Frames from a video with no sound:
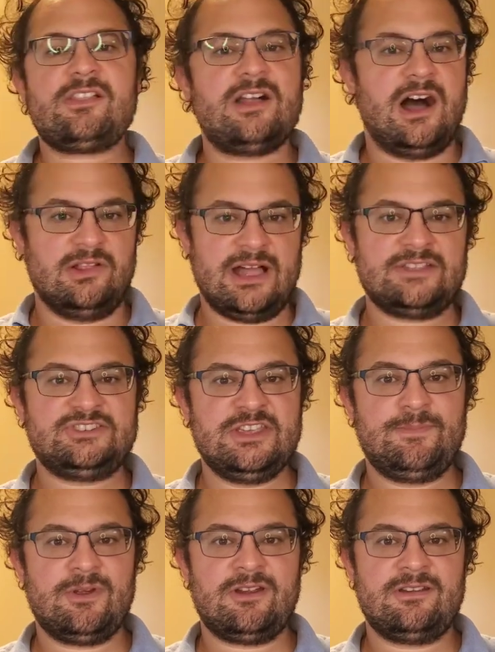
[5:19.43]
lot
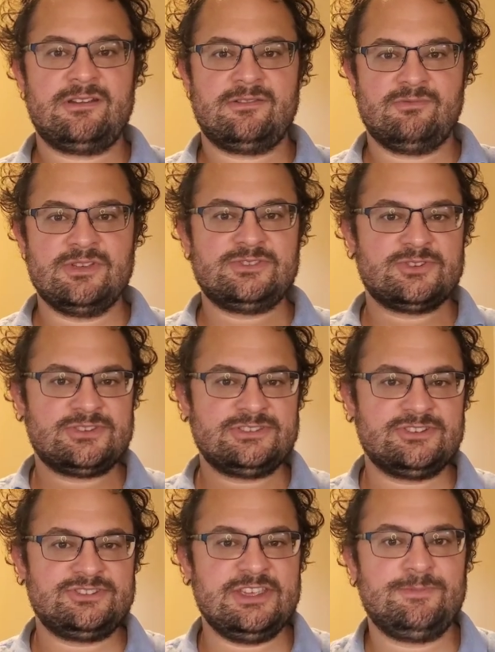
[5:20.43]
cheaper, resources
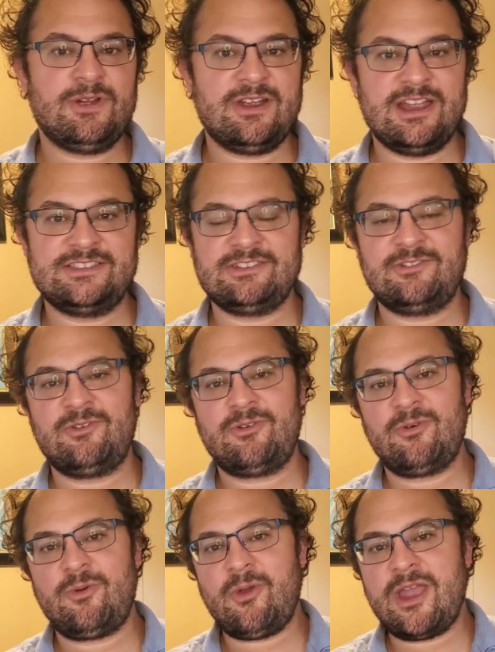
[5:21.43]
are cheaper. It's a
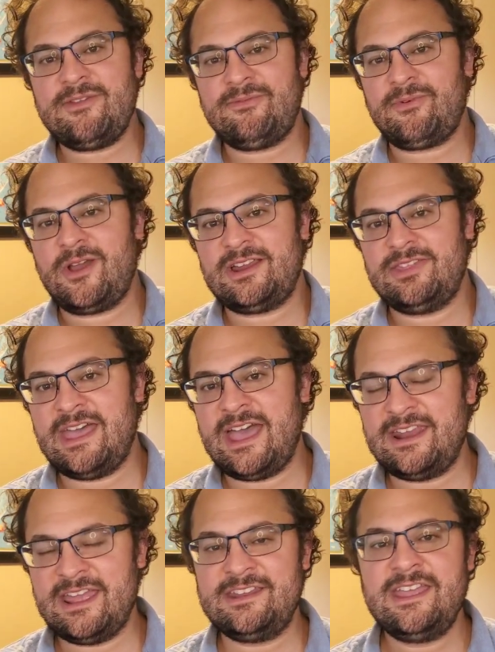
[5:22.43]
great front on
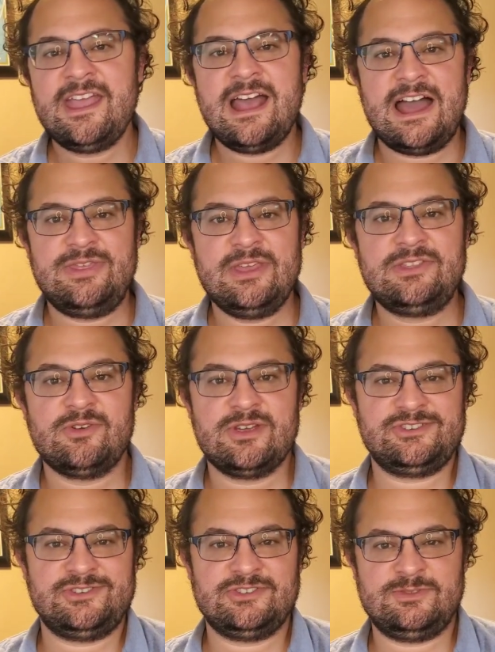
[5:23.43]
that end. I think their
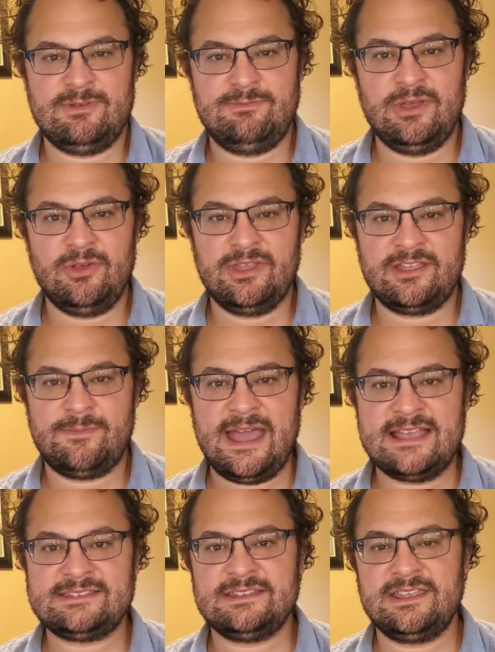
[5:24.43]
issues have been building
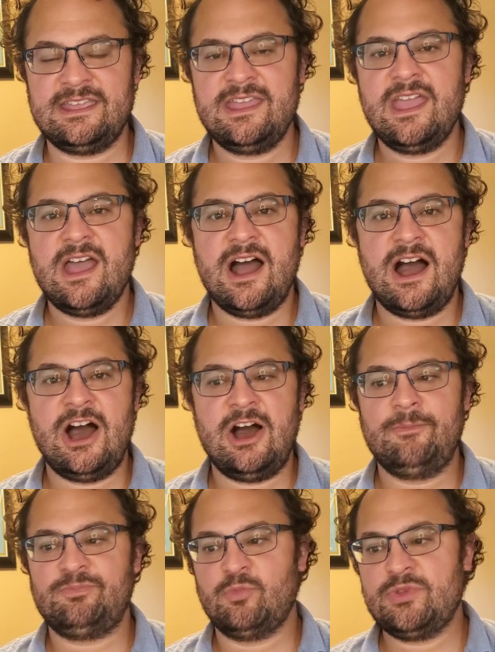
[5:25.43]
capacity.
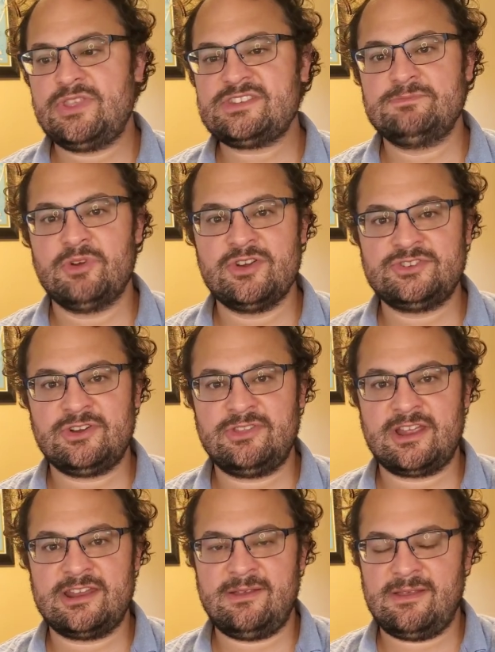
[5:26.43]
With this merger,
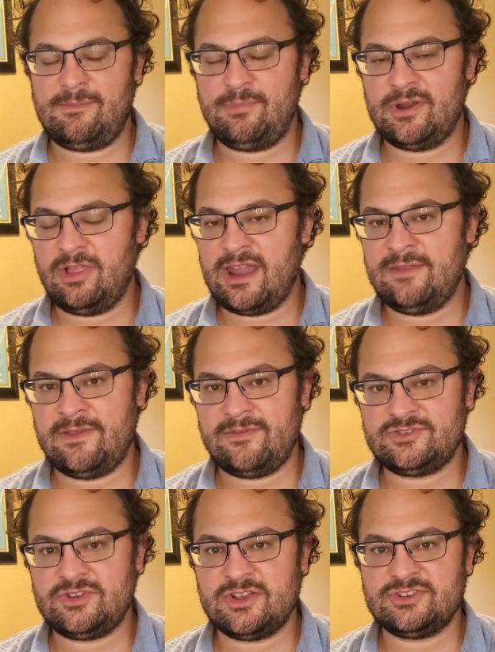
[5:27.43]
they're going to put a lot of
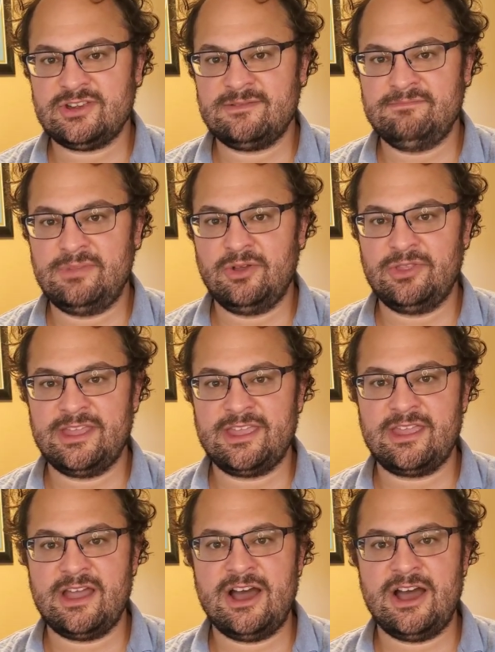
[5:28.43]
infrastructure in building